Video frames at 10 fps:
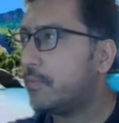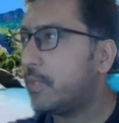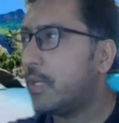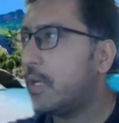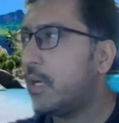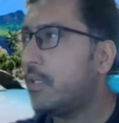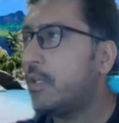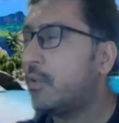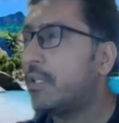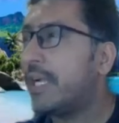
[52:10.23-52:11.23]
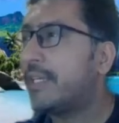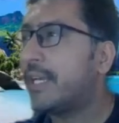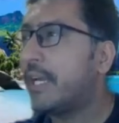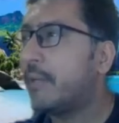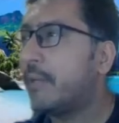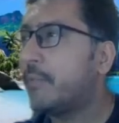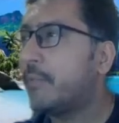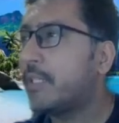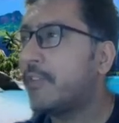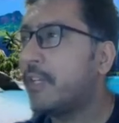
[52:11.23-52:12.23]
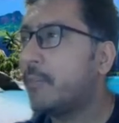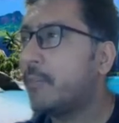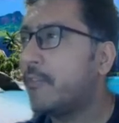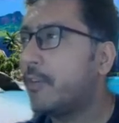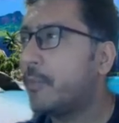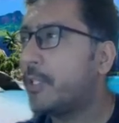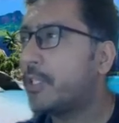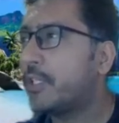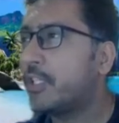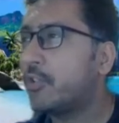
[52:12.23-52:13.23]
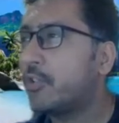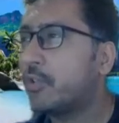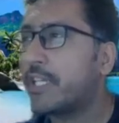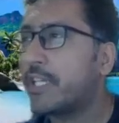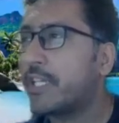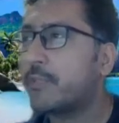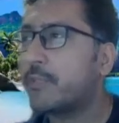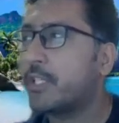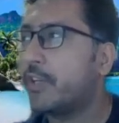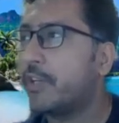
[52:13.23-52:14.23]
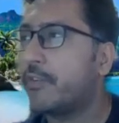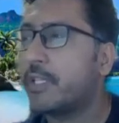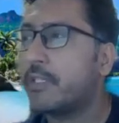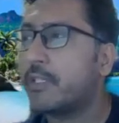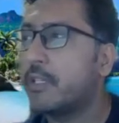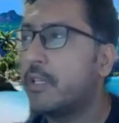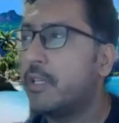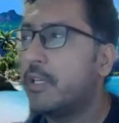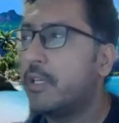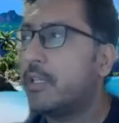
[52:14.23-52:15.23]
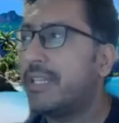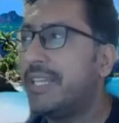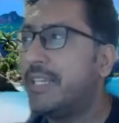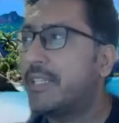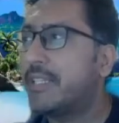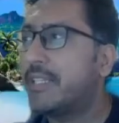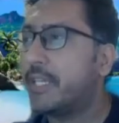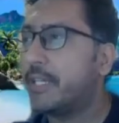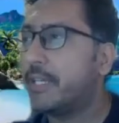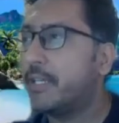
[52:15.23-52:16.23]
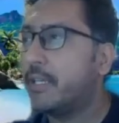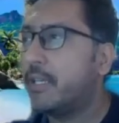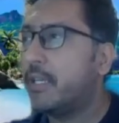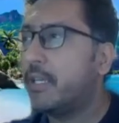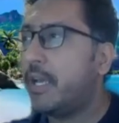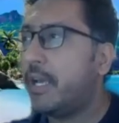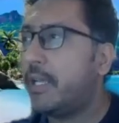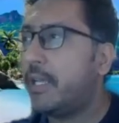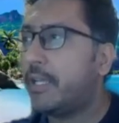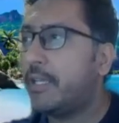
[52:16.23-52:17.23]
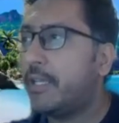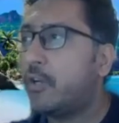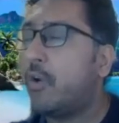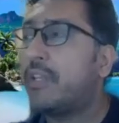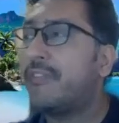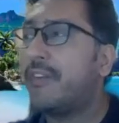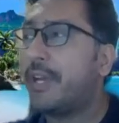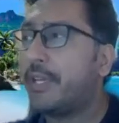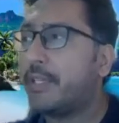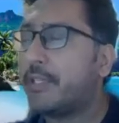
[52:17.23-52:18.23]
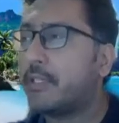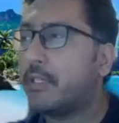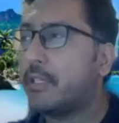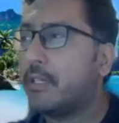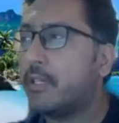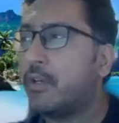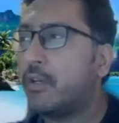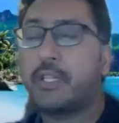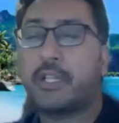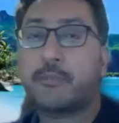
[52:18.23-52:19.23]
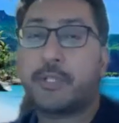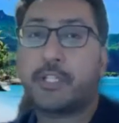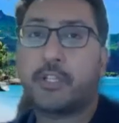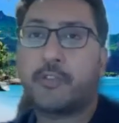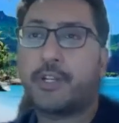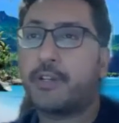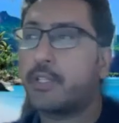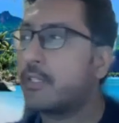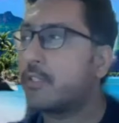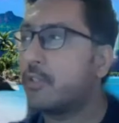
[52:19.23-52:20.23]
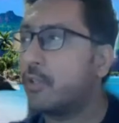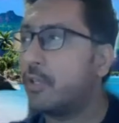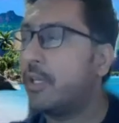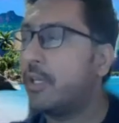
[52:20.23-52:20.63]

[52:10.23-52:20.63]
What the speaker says: No, that time they just fill up the information, they show the expression of interest, the lead is created, and then they qualify it. Okay, the expression of interest is good.